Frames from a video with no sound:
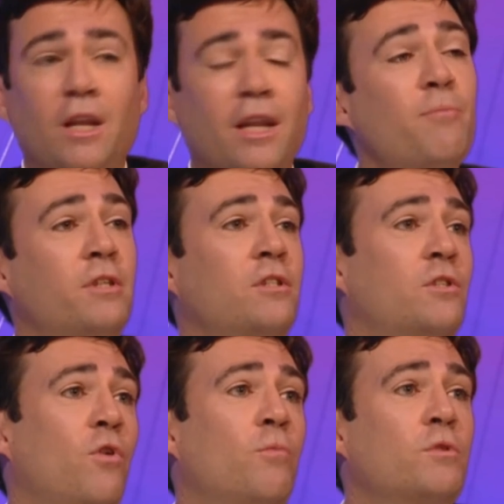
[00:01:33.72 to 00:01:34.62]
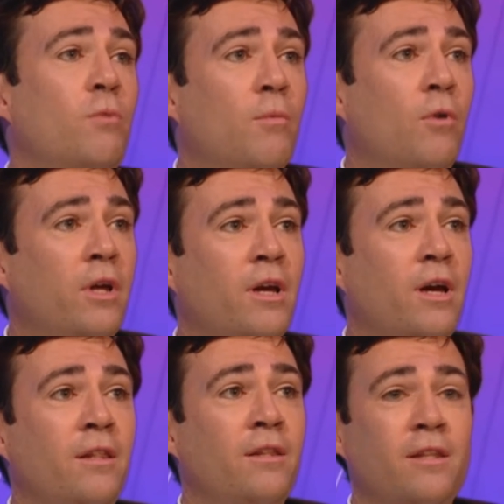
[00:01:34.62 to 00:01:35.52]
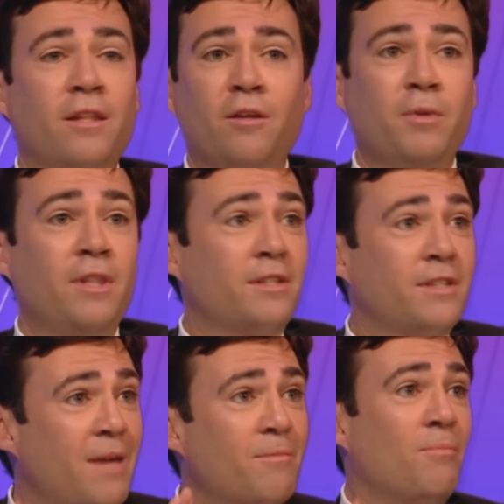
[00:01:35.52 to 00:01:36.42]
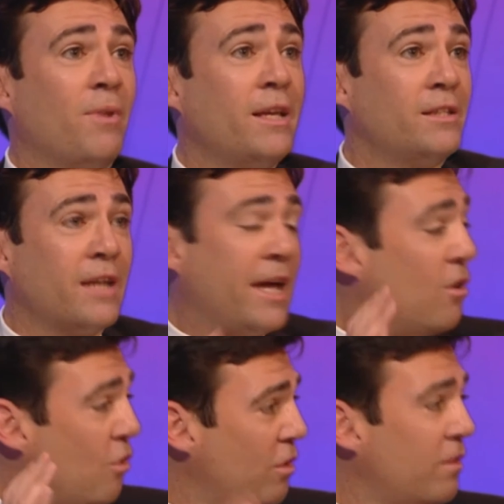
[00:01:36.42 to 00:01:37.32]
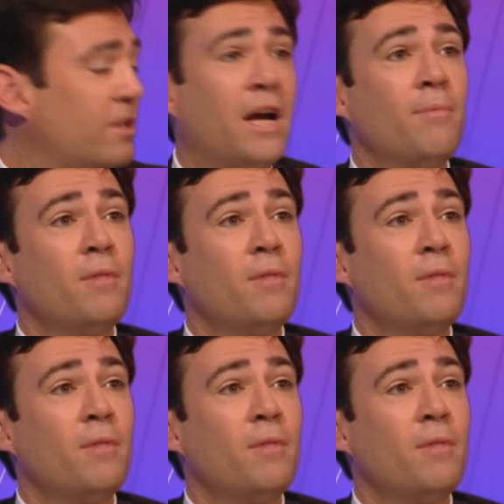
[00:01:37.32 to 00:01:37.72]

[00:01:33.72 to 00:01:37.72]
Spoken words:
Lee Business Forum tomorrow morning, and there'll be the same complaints again all the time.